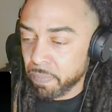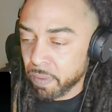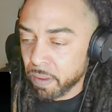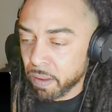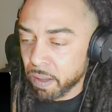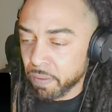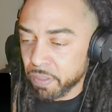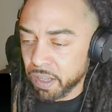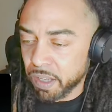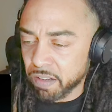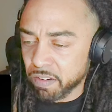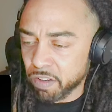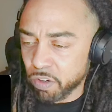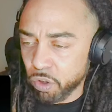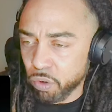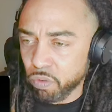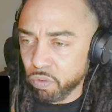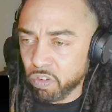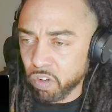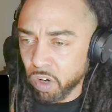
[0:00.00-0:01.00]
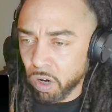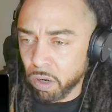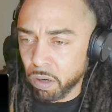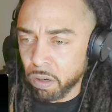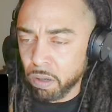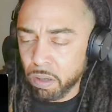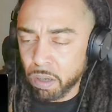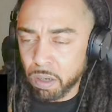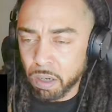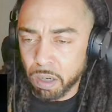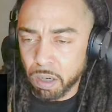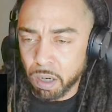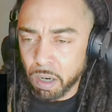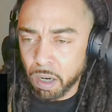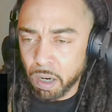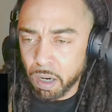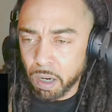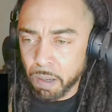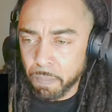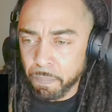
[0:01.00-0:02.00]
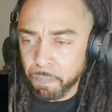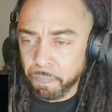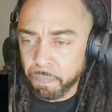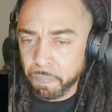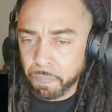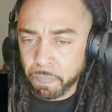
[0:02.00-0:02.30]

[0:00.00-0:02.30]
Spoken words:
I think it's a new song.